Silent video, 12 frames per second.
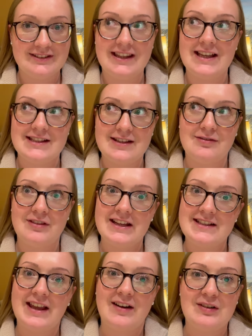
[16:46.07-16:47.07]
That's if
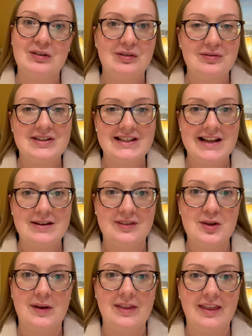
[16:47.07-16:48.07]
things carry on, obviously,
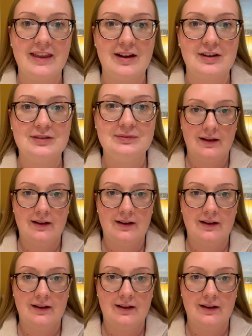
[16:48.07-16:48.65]
the way that they are.